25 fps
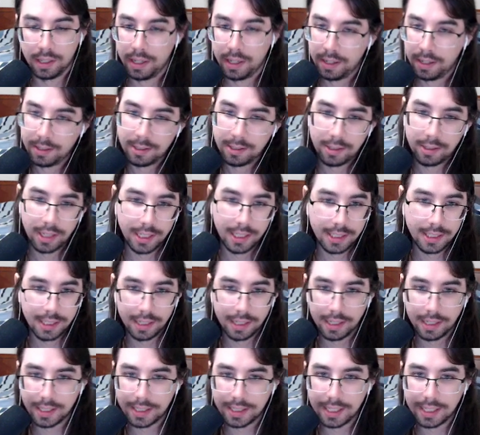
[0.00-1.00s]

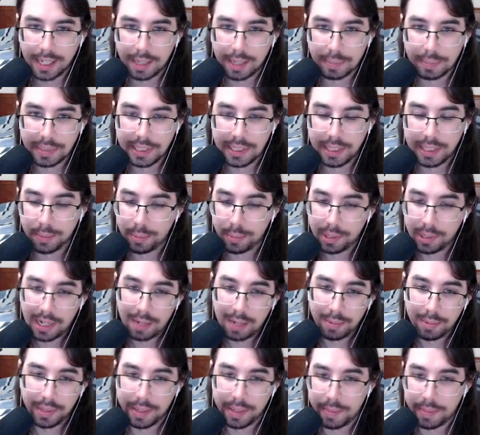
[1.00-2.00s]
Triceratops. You
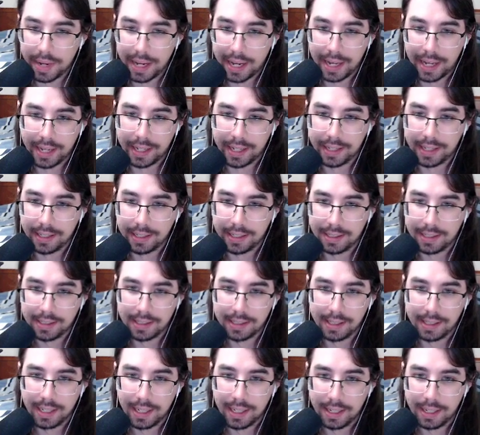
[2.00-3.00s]
probably buy it. It's
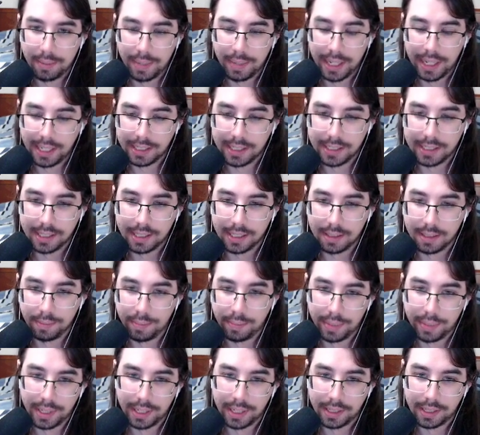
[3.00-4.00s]
not amazing,
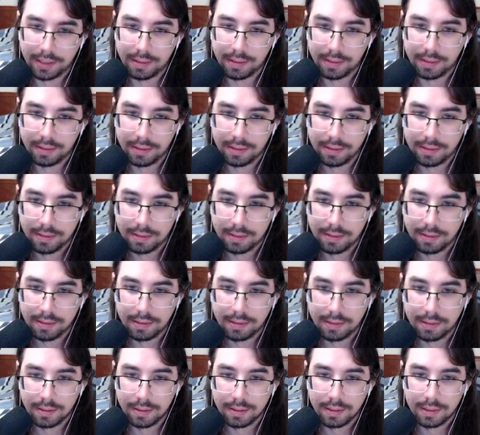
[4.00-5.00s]
but
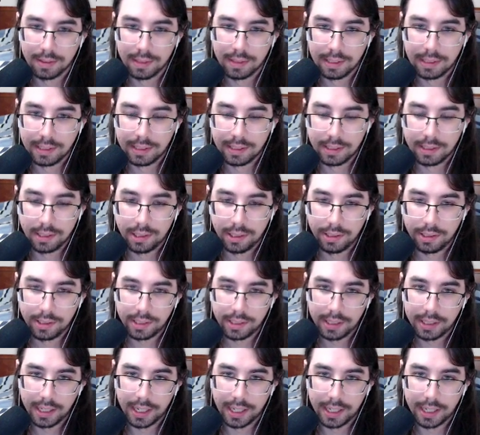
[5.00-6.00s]

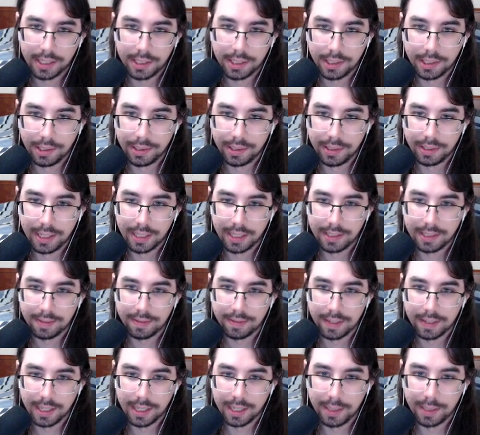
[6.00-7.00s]
choosing not to, that's
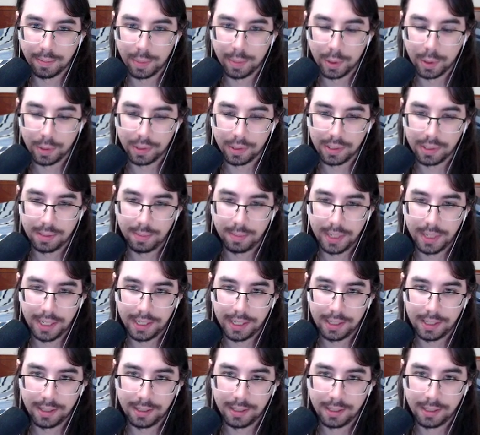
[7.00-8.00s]
fine. Polar
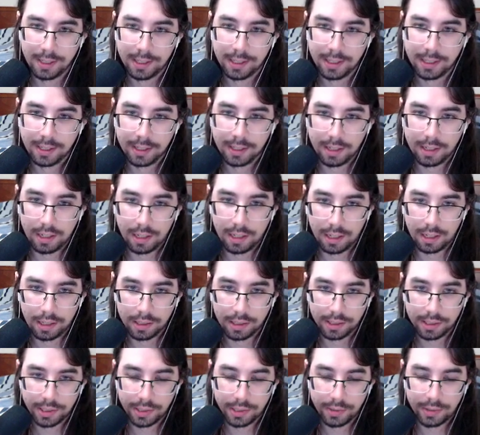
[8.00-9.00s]
bear,
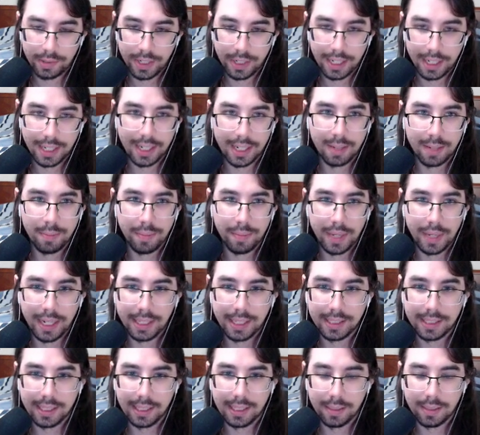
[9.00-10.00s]
also not
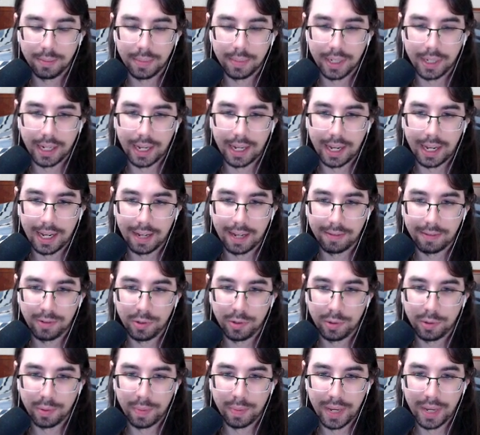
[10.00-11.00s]
amazing, but I have
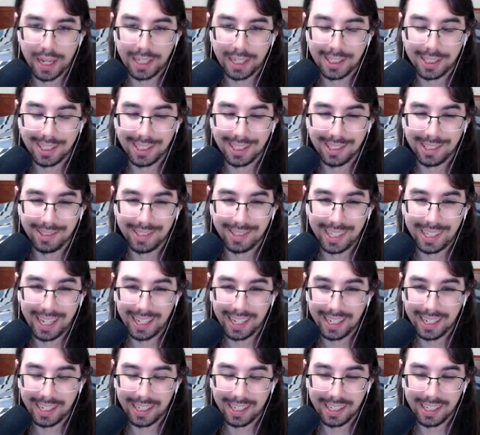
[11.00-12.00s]
to imagine you
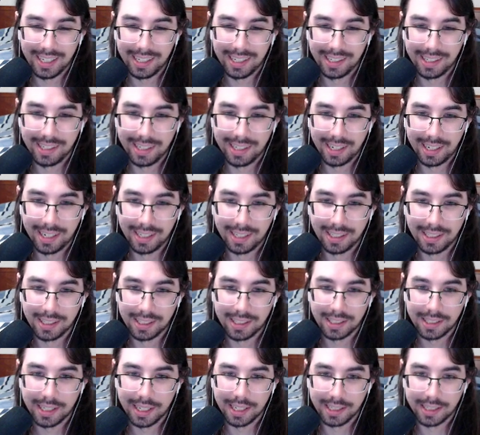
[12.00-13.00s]
take it here and
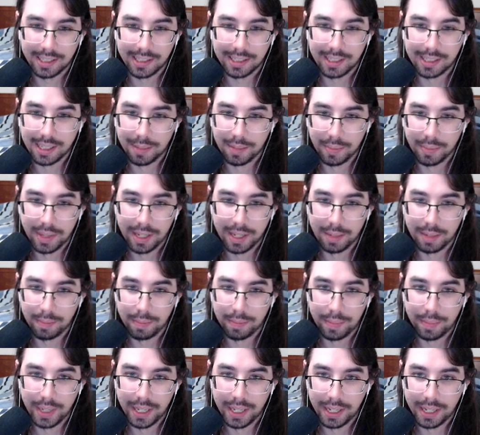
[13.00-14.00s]
just get something
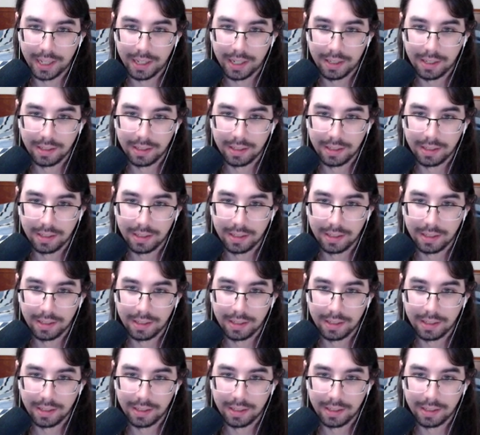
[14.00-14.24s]
big.